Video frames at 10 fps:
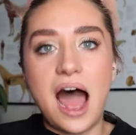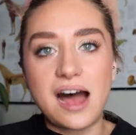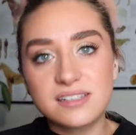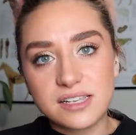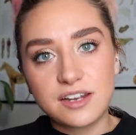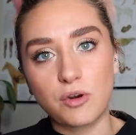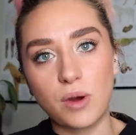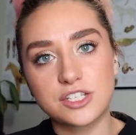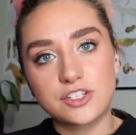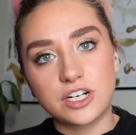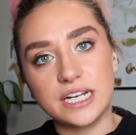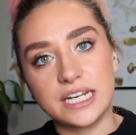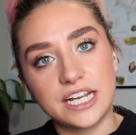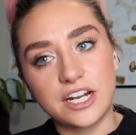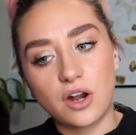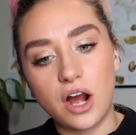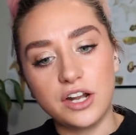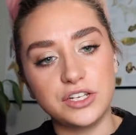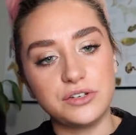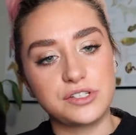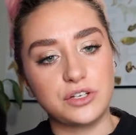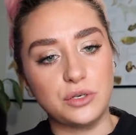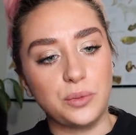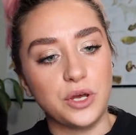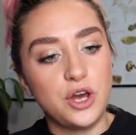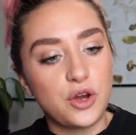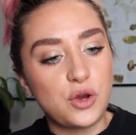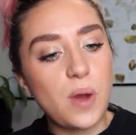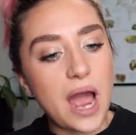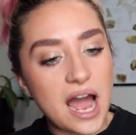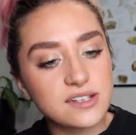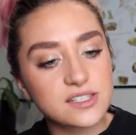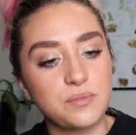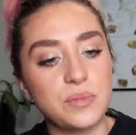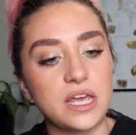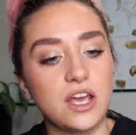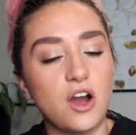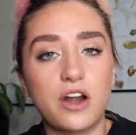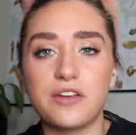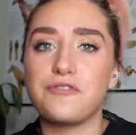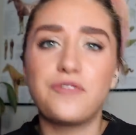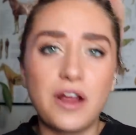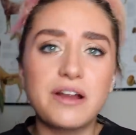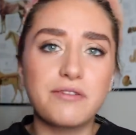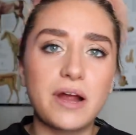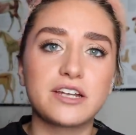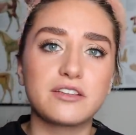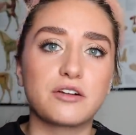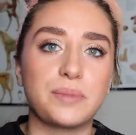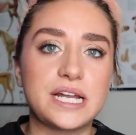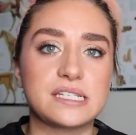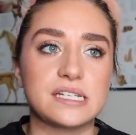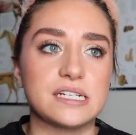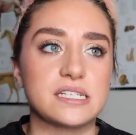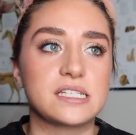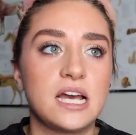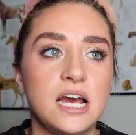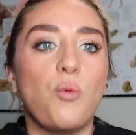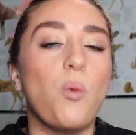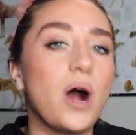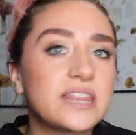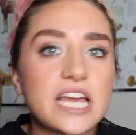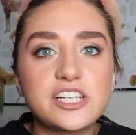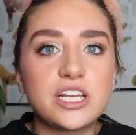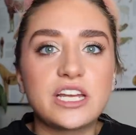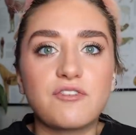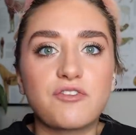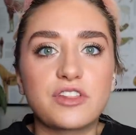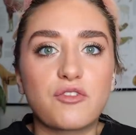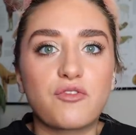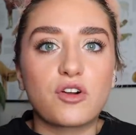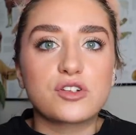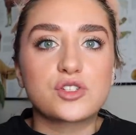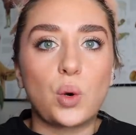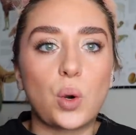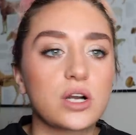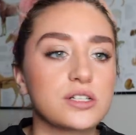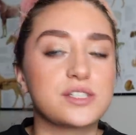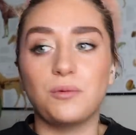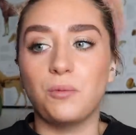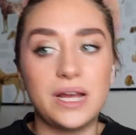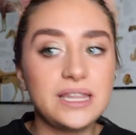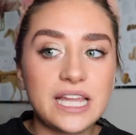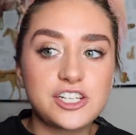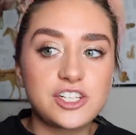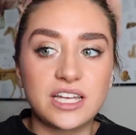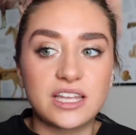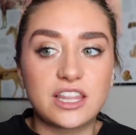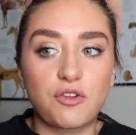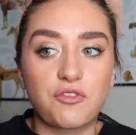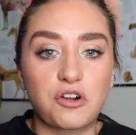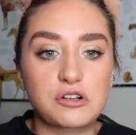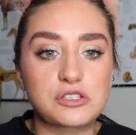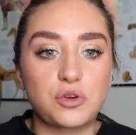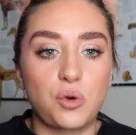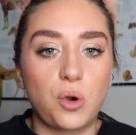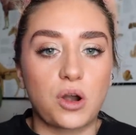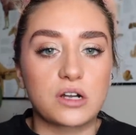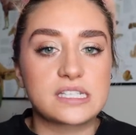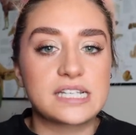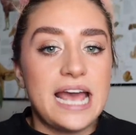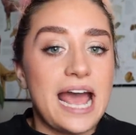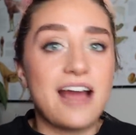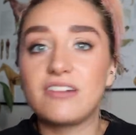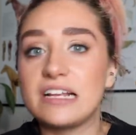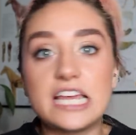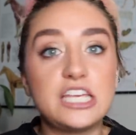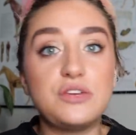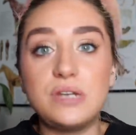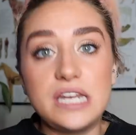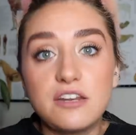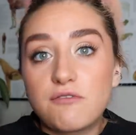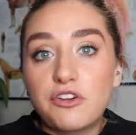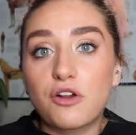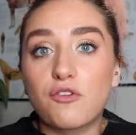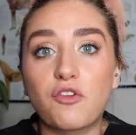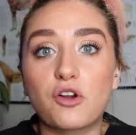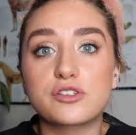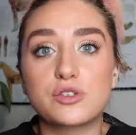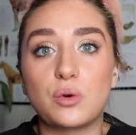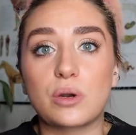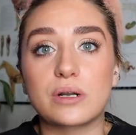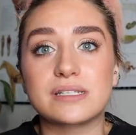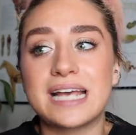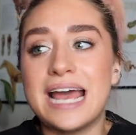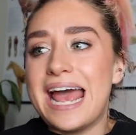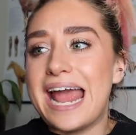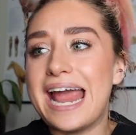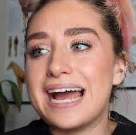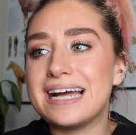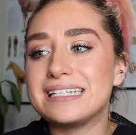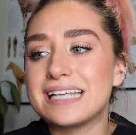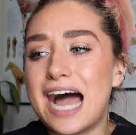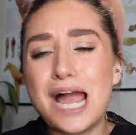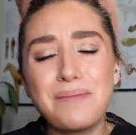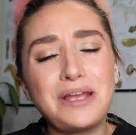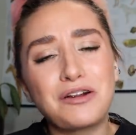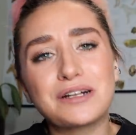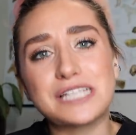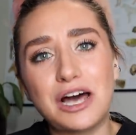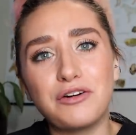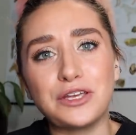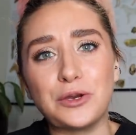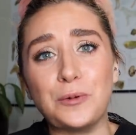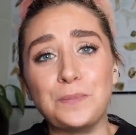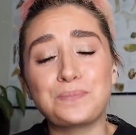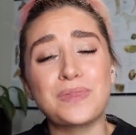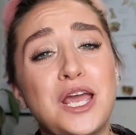as an equestrian here on YouTube who ask me on a very regular basis what they should get for their first horse, when they should get their first horse, everything you need for your first horse. And I'm here to tell you,